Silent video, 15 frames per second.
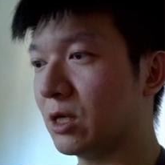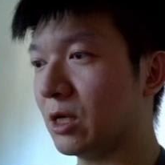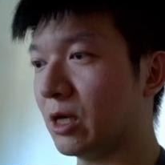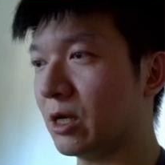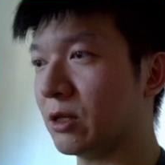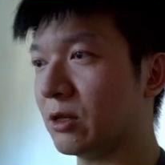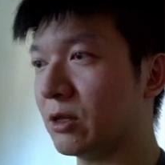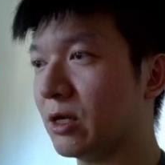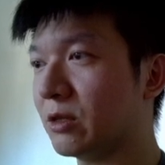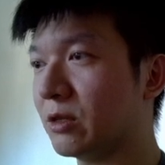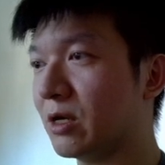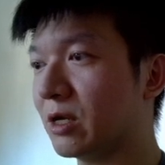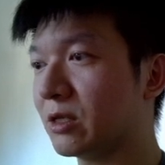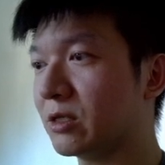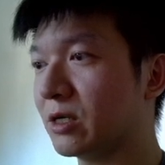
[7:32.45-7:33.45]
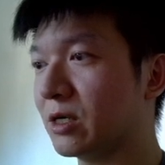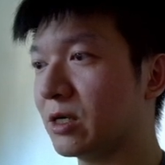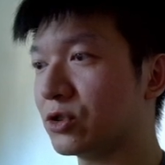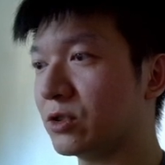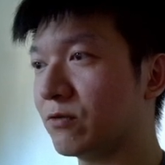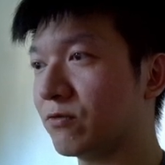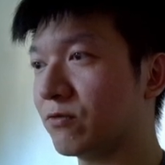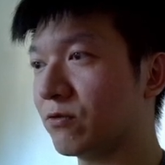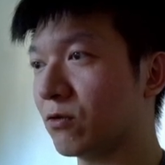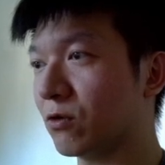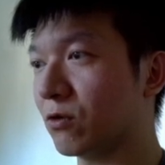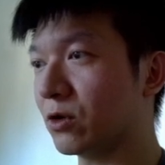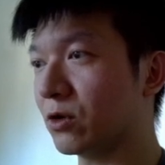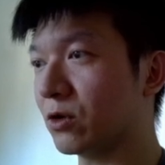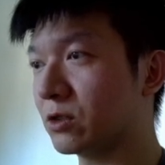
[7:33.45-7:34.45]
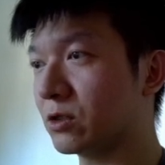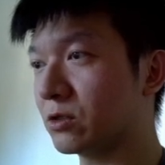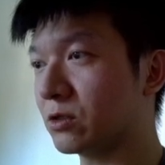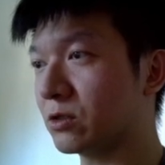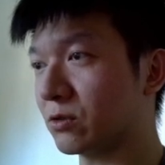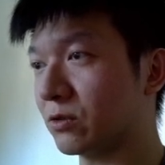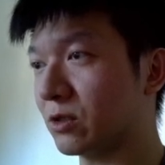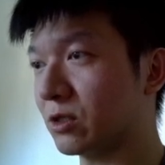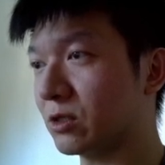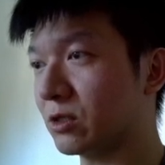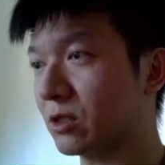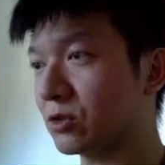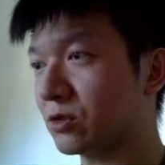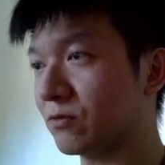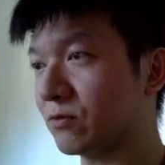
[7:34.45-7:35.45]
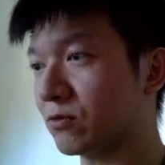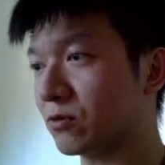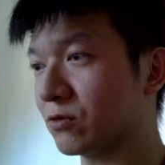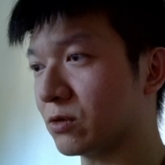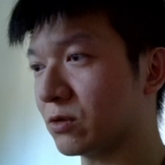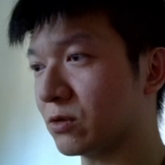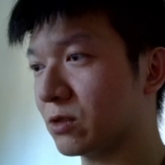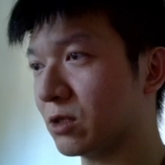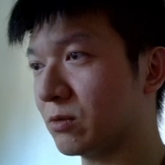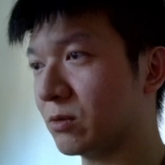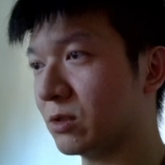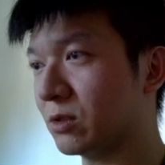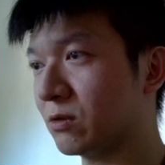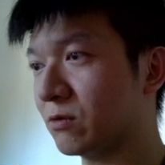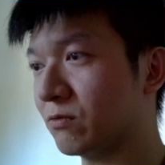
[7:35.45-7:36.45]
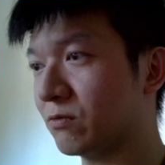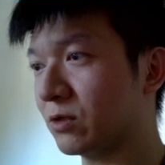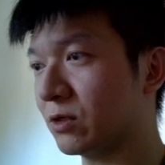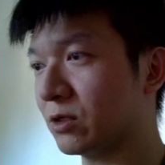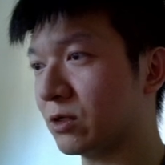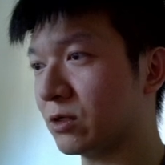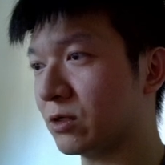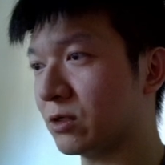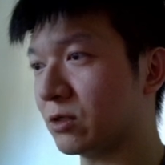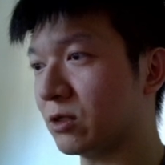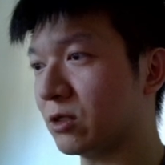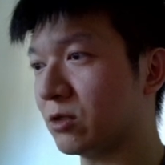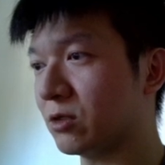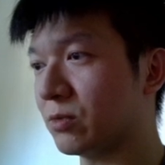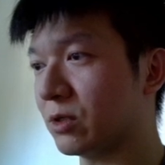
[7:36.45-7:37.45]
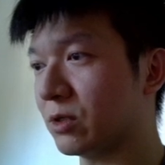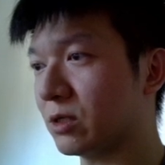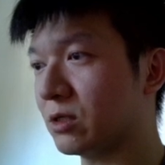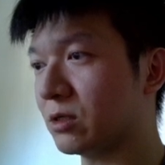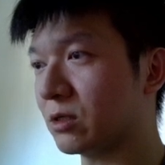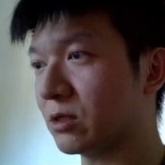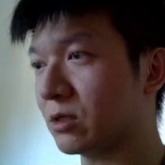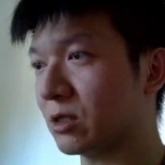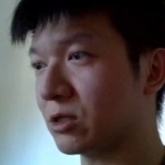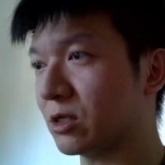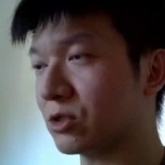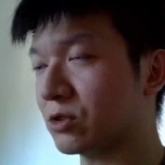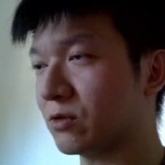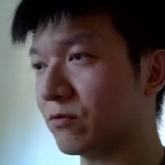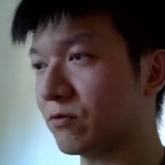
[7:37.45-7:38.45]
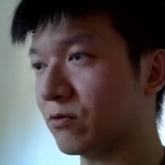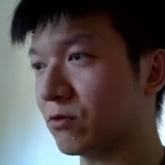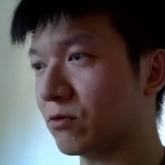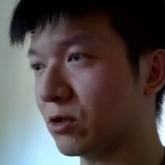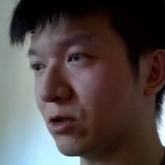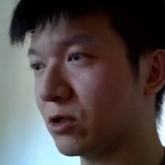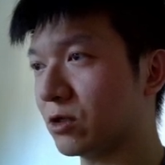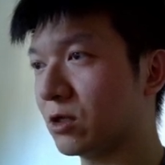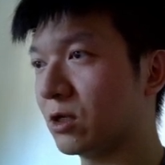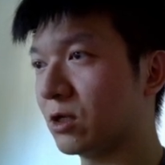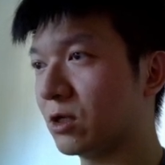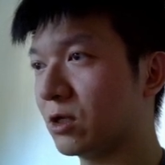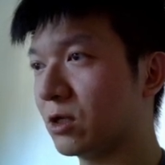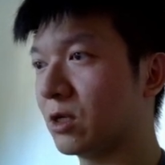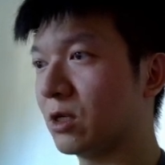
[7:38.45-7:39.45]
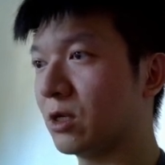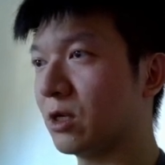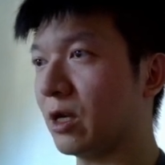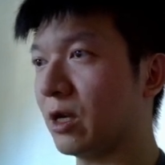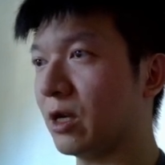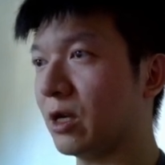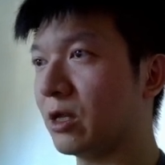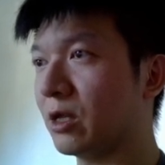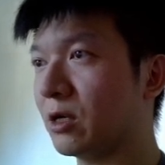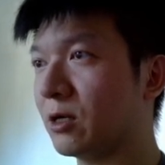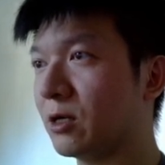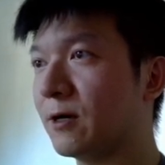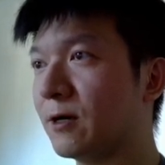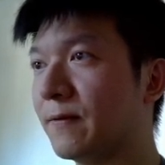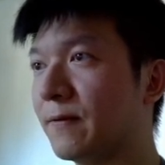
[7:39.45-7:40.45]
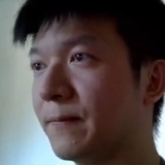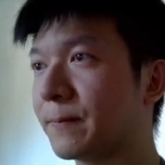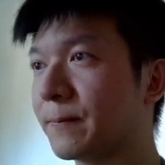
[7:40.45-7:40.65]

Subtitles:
And then not touching the 4, so not touching the 4, so coming over here a little bit, not touching the 4, and